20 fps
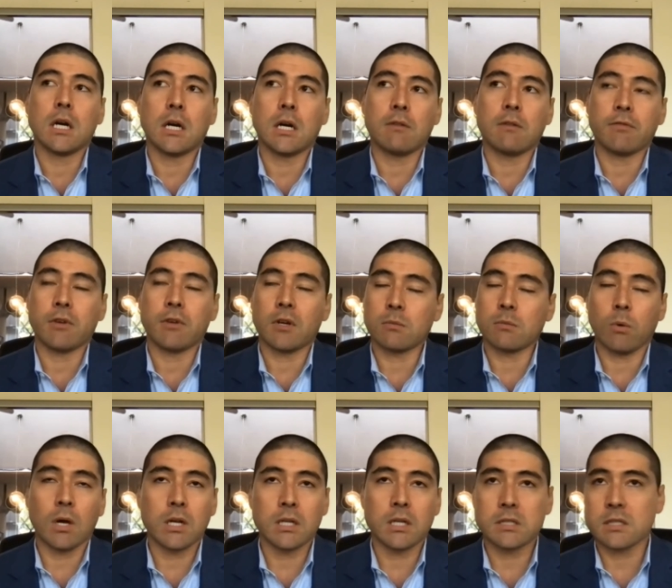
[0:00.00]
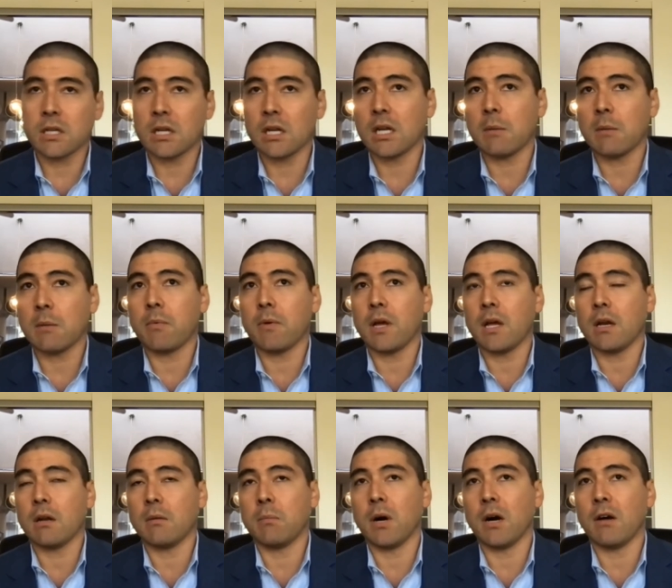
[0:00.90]
Fund One is sitting
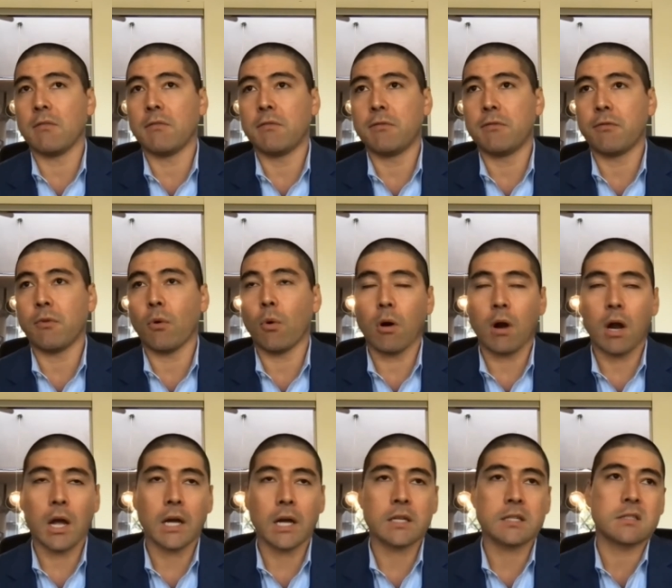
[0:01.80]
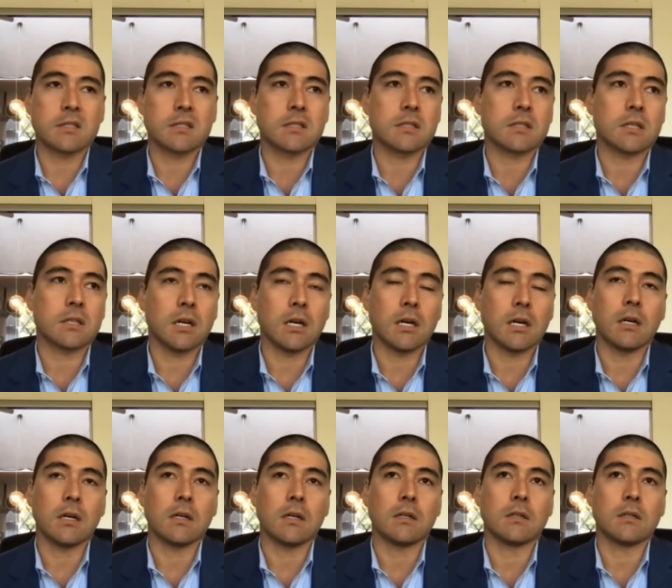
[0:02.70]
at above 4x
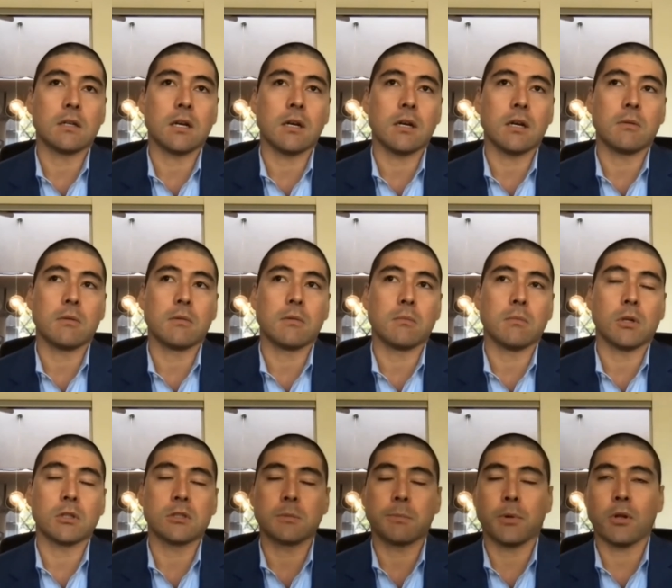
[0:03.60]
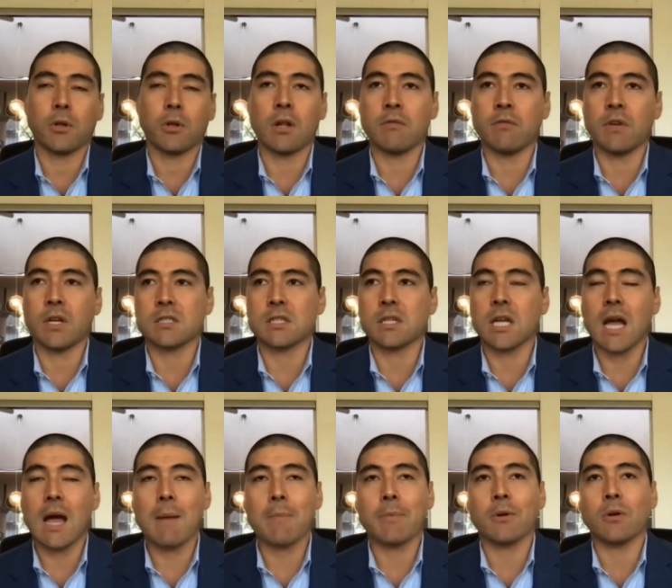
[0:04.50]
multiple on invested
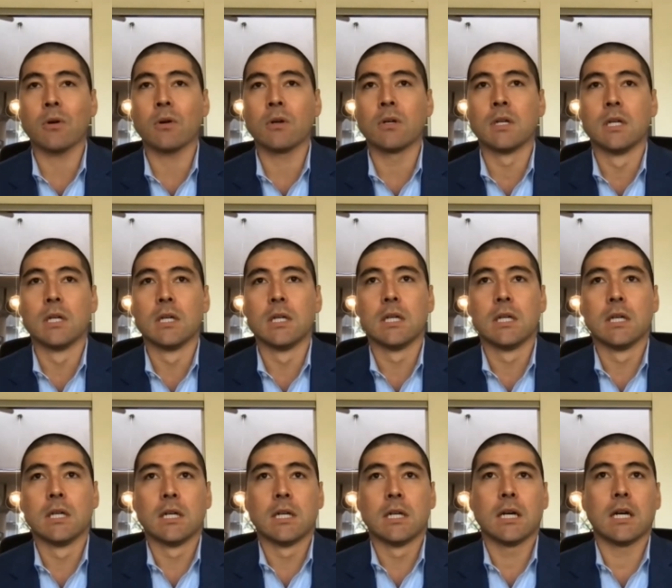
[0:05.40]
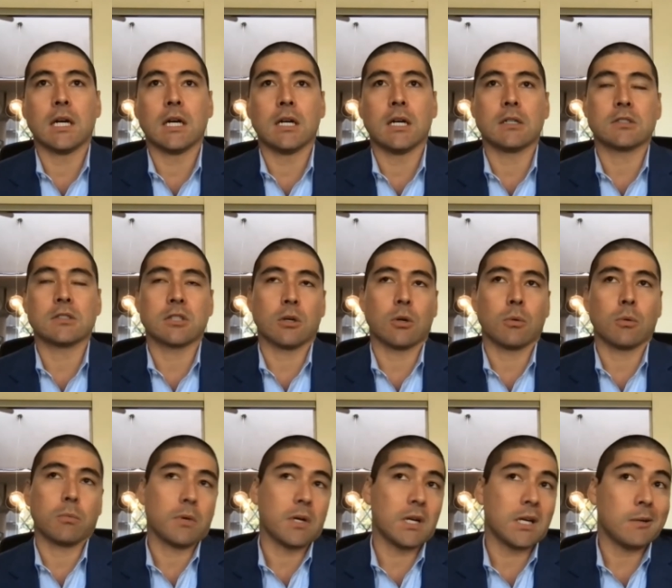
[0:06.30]
capital.
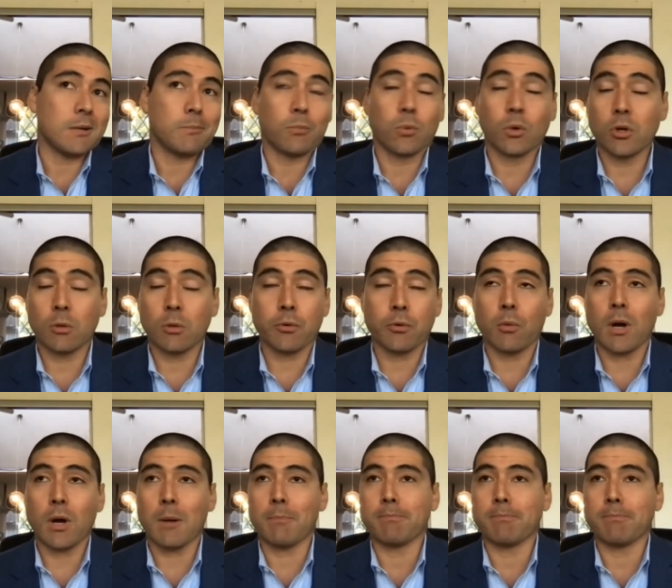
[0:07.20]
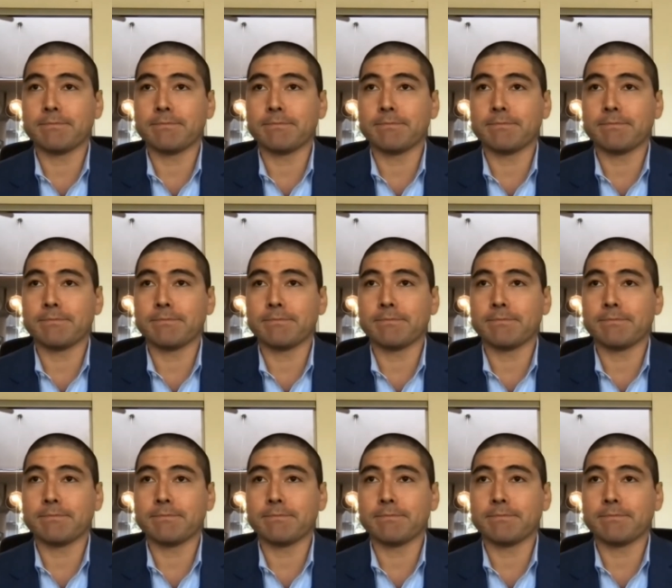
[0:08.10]
So we're doing pretty well.